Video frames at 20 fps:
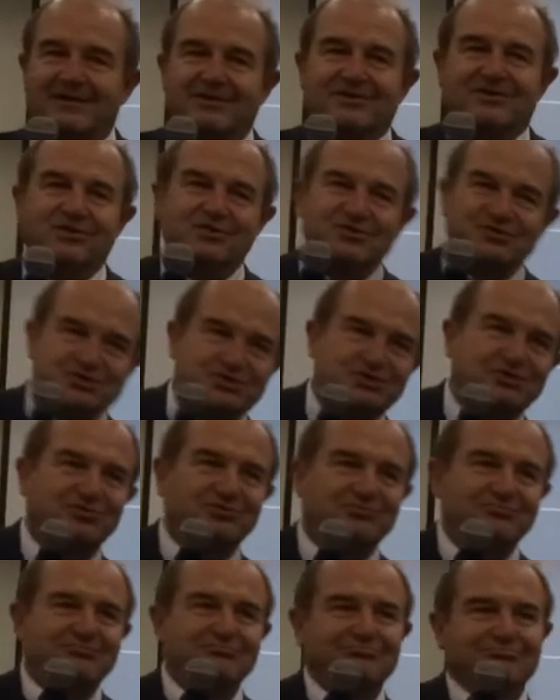you
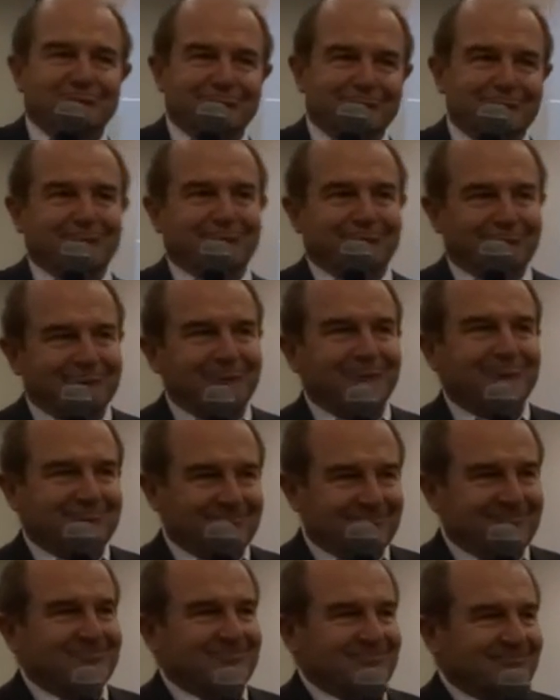should
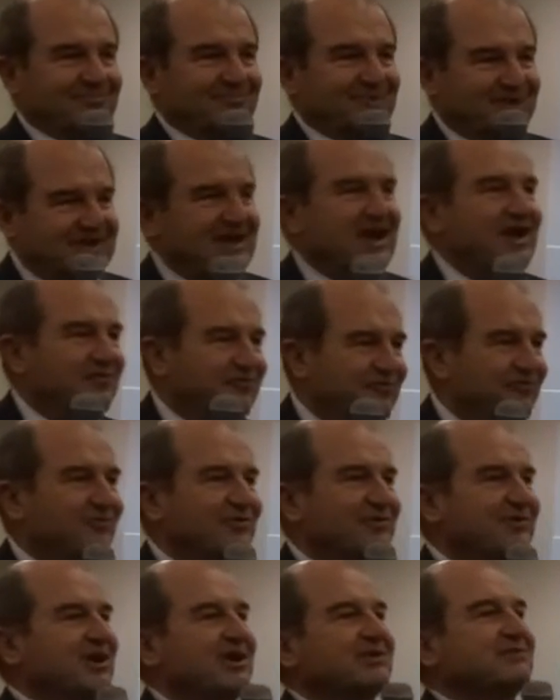be careful,
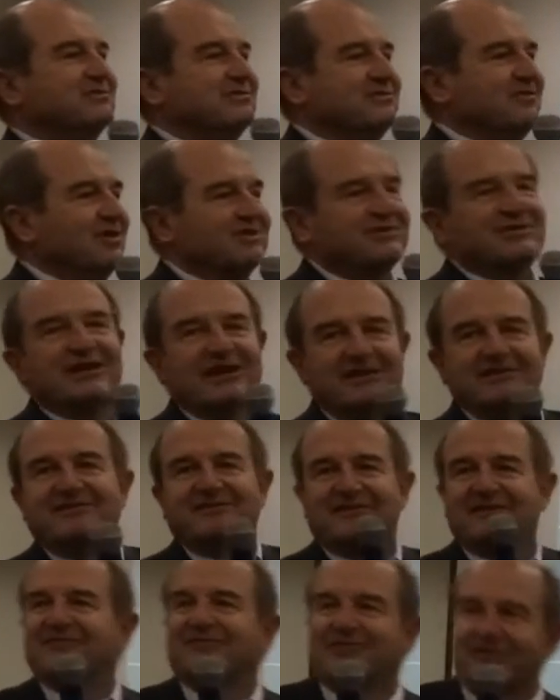not
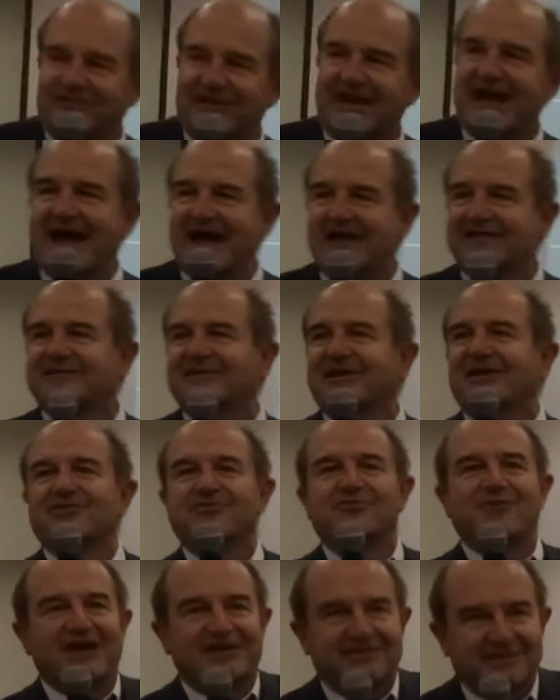insist on that,
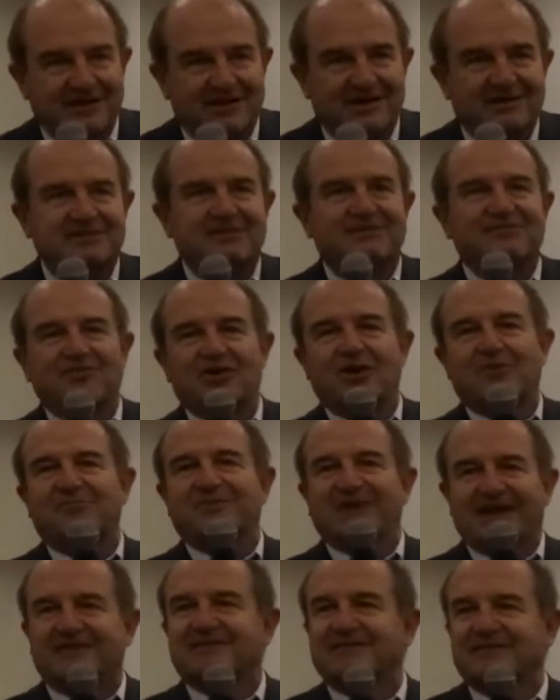and rather
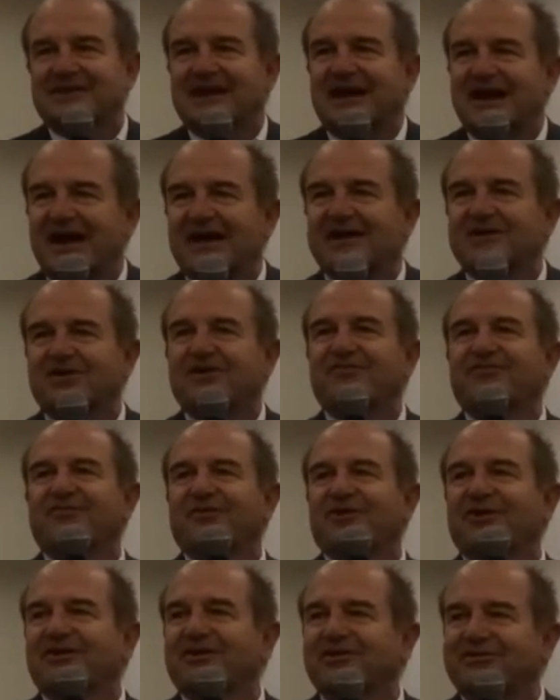develop that kind
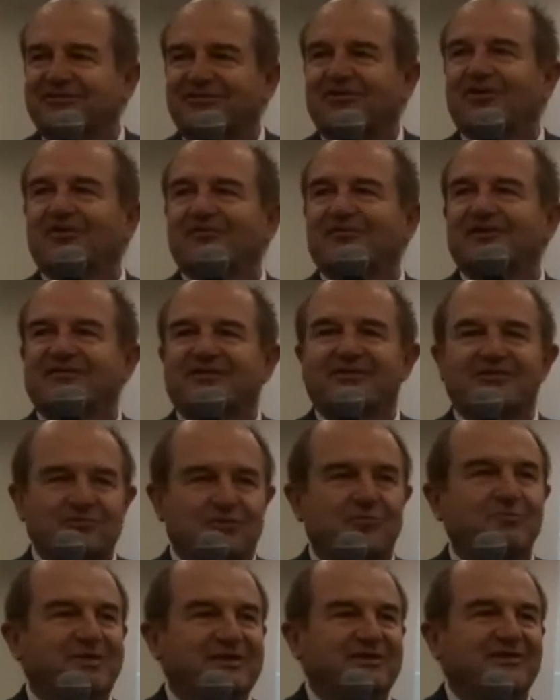of service and
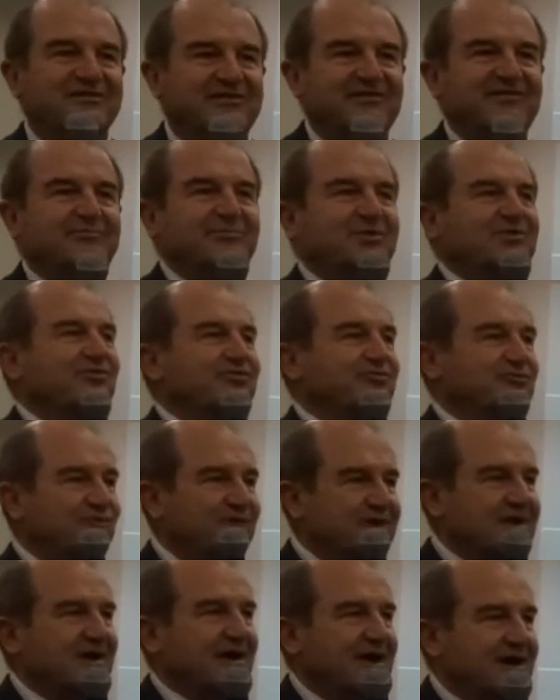competencies, because
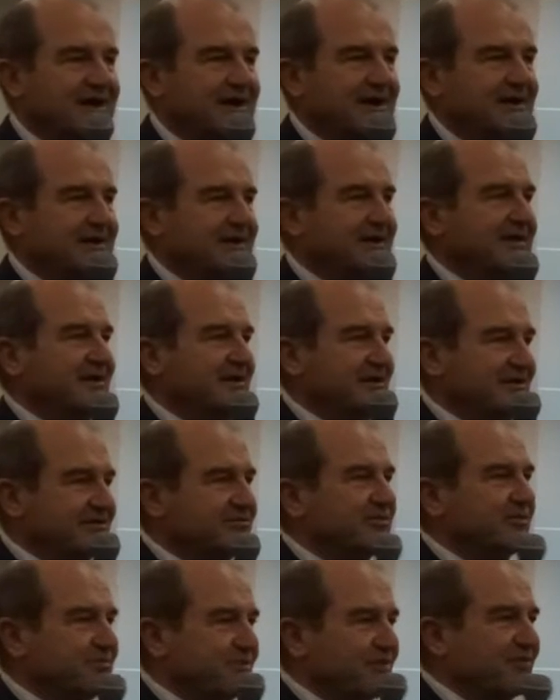we are
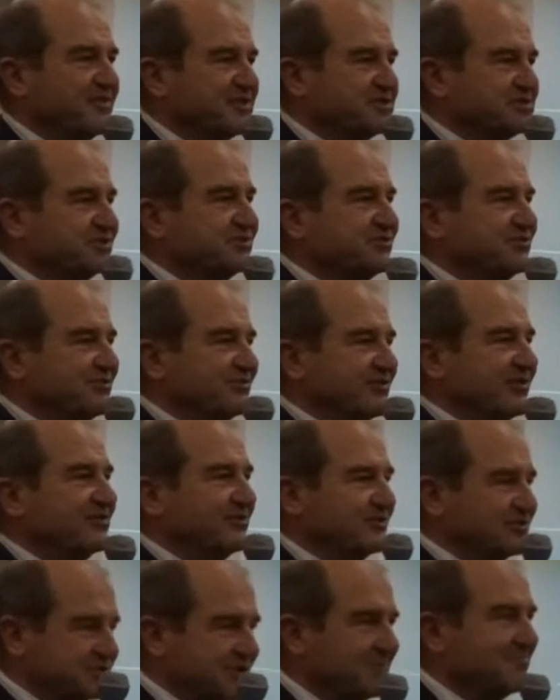the professionals on
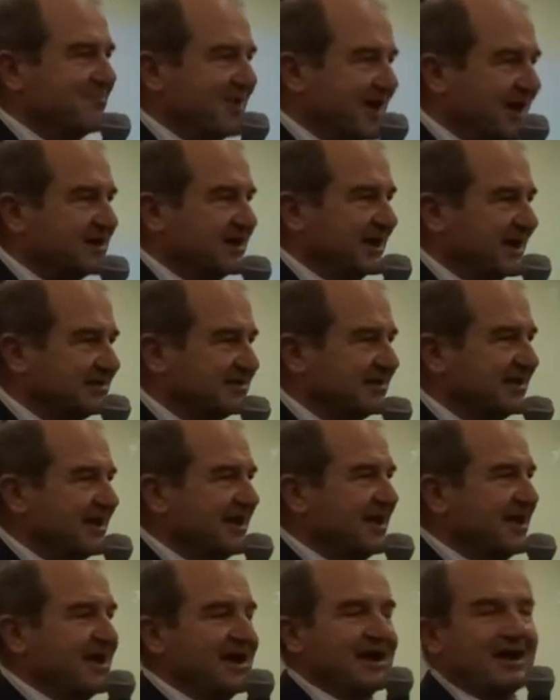the job
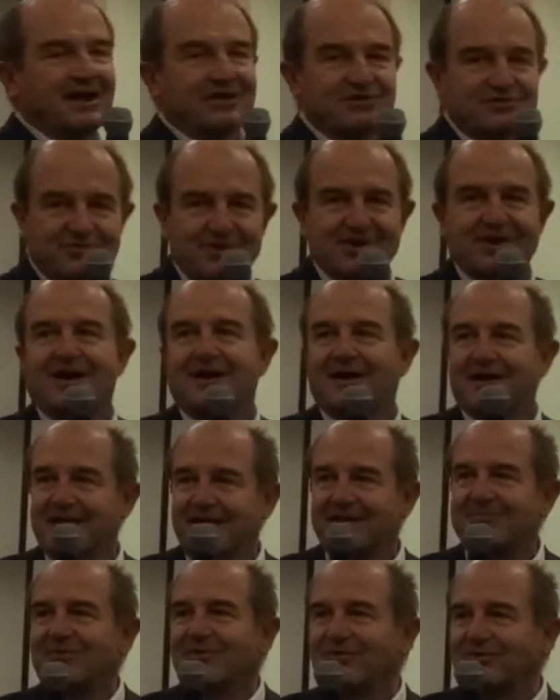market, and we are
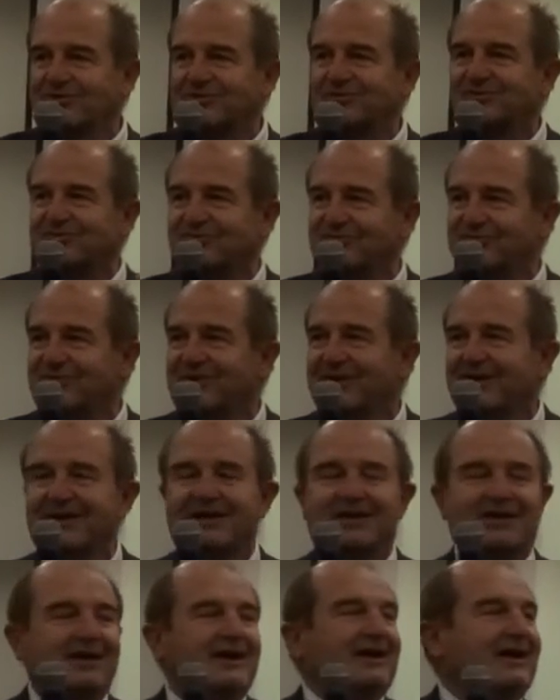able to